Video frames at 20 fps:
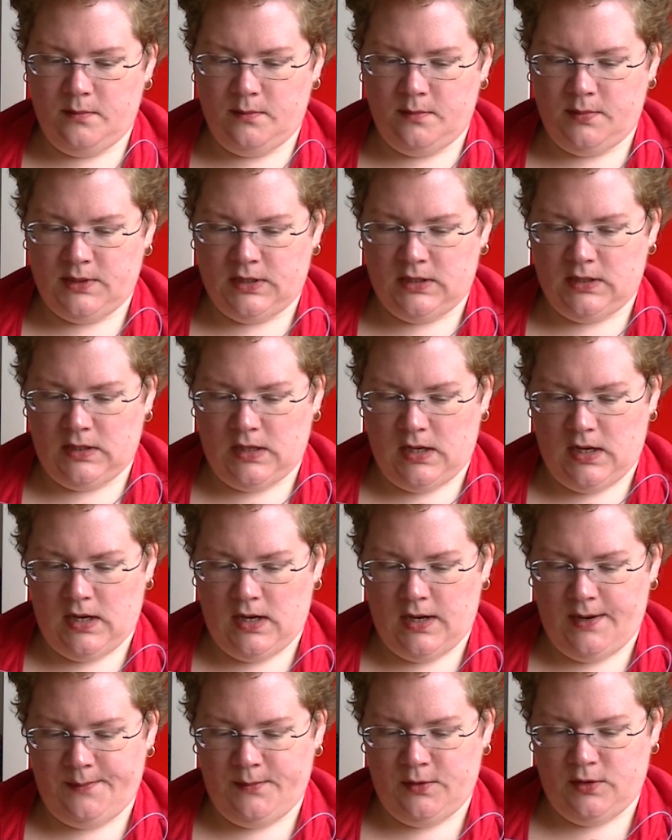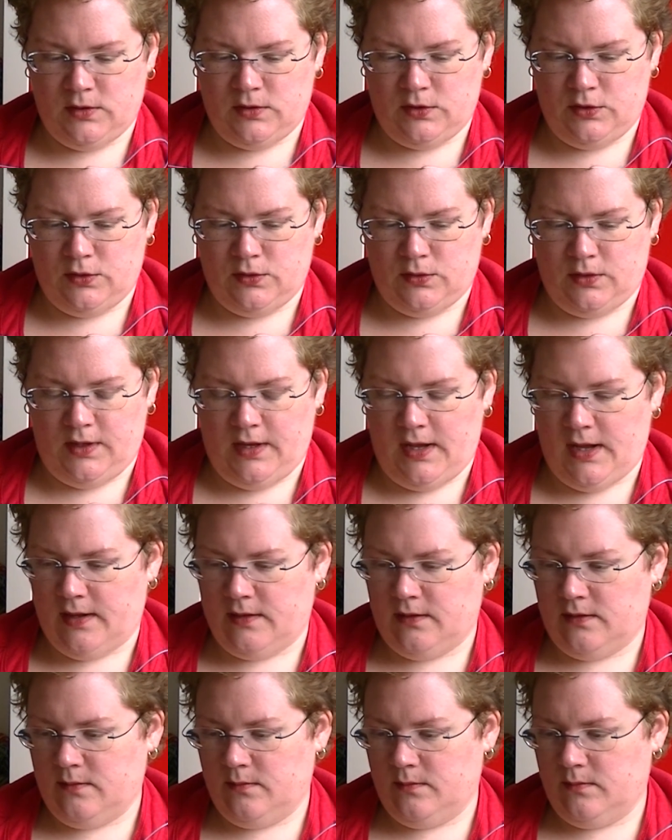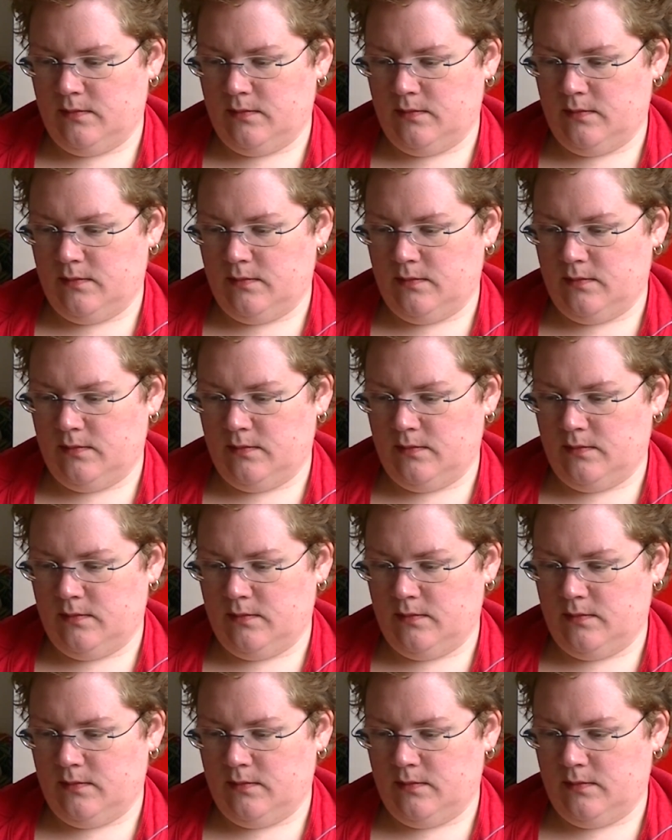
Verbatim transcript: but I'm not sure yet